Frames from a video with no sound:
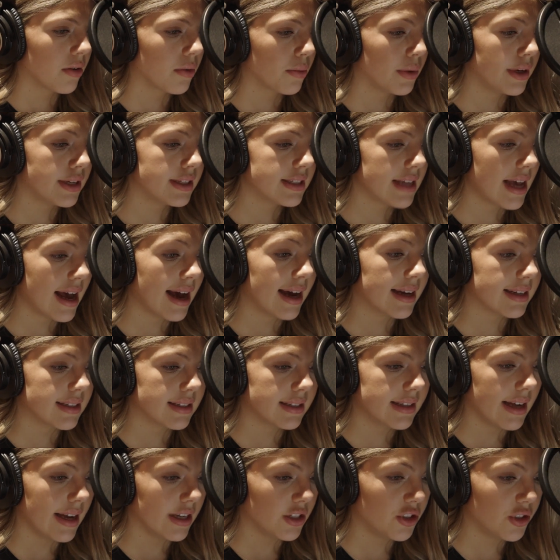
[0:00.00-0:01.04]
Rhys
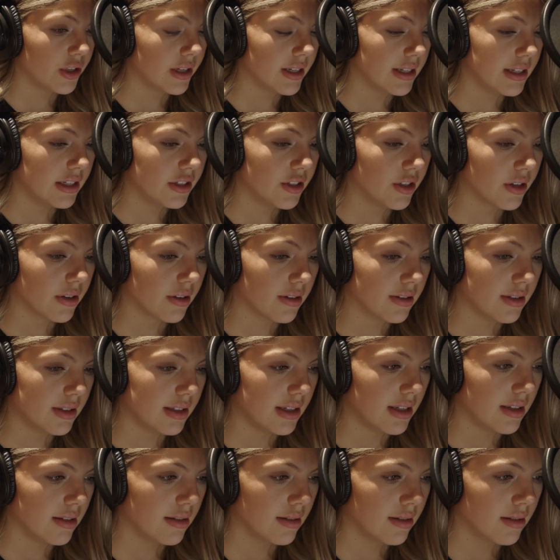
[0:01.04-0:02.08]
asked as Trinity took her
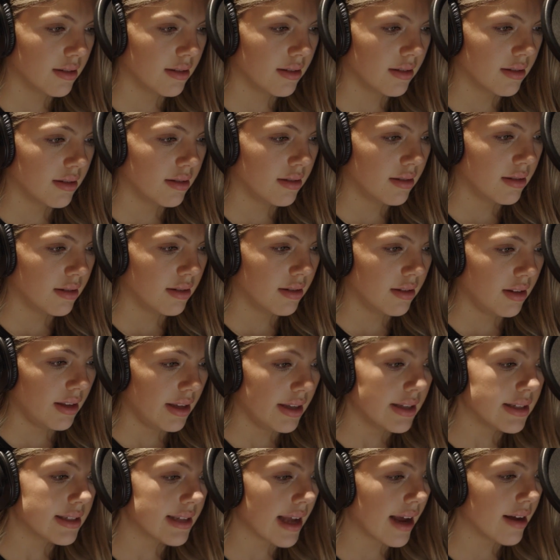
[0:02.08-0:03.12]
seat.
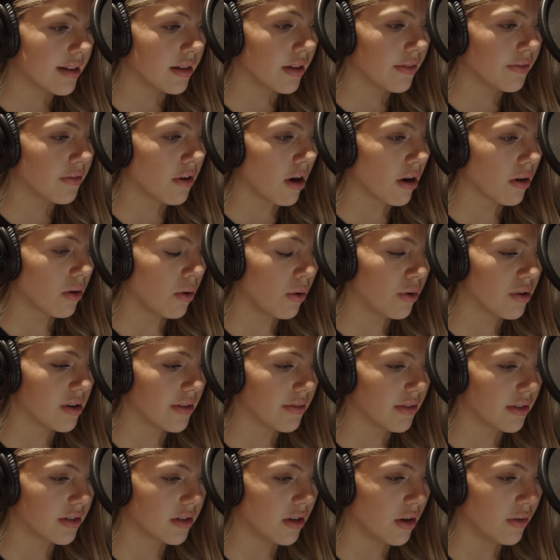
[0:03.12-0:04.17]
He sat in the far corner
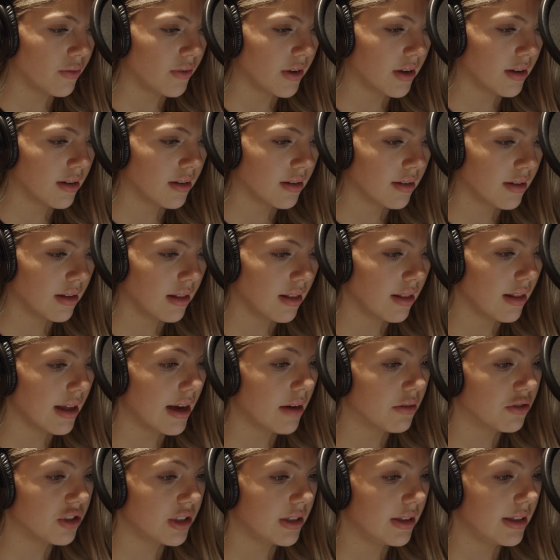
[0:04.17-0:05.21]
of the sofa,
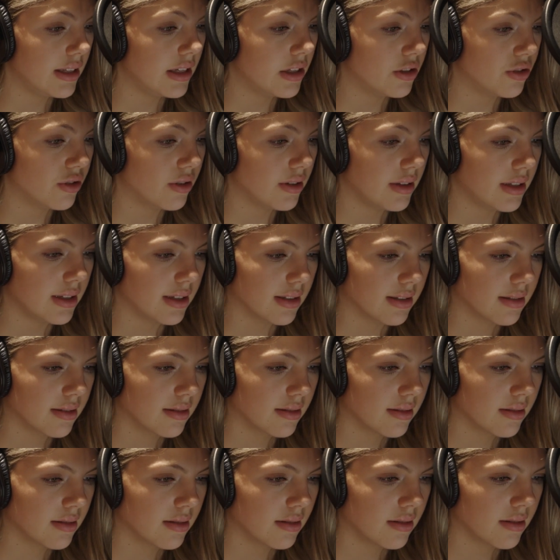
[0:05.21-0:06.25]
lounging leisurely.
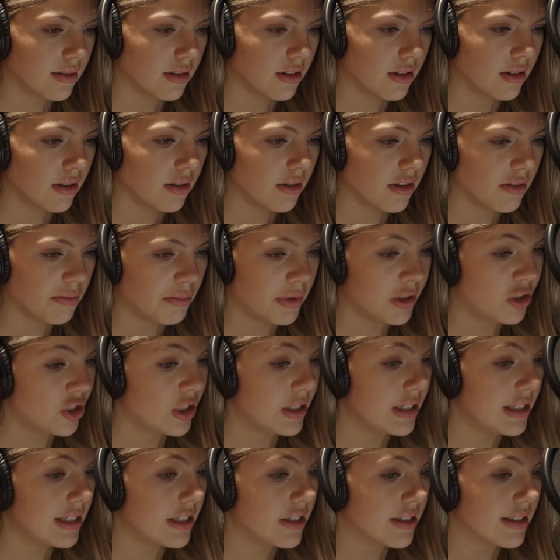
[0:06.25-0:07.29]
But
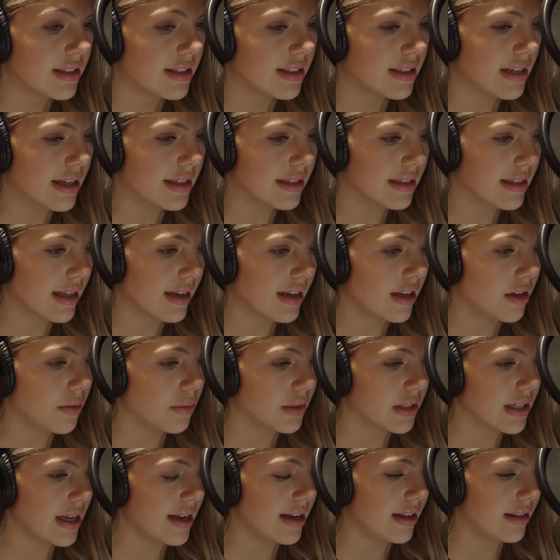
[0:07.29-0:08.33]
Trinity could sense that he
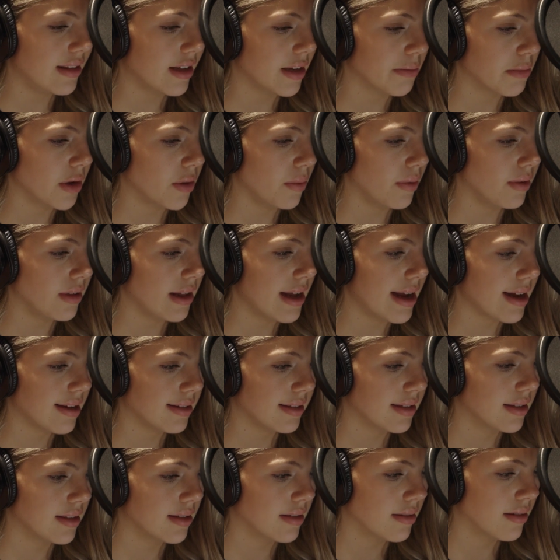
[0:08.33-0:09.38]
was anything but
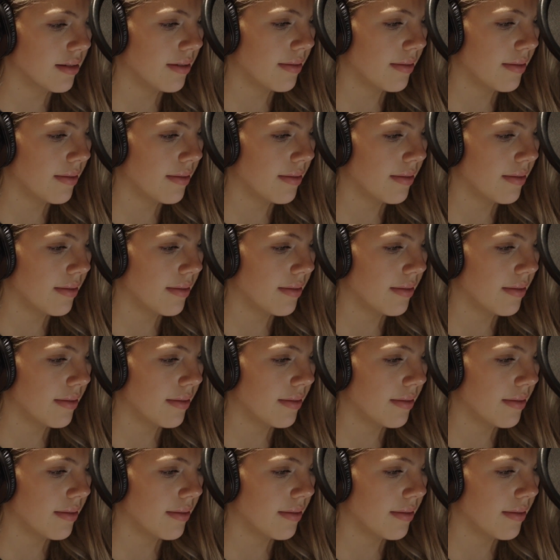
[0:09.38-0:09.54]
relaxed.